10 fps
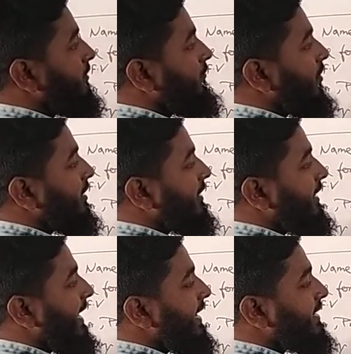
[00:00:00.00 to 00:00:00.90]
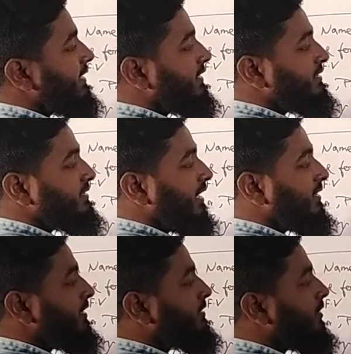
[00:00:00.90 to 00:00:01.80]
For lakh it is
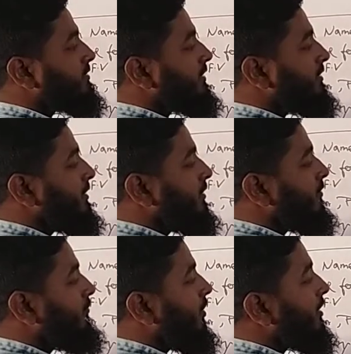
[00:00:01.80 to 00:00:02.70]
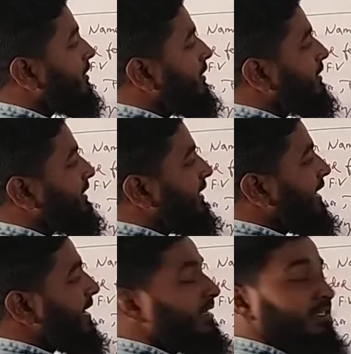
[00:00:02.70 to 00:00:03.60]
100,000. For 10
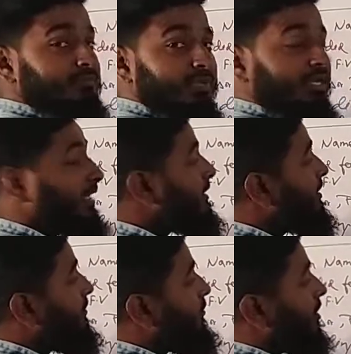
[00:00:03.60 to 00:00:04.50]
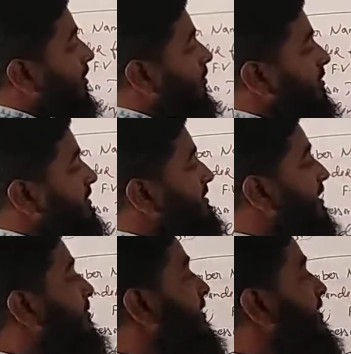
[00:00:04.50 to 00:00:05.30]
lakh it is million. For crore it is 10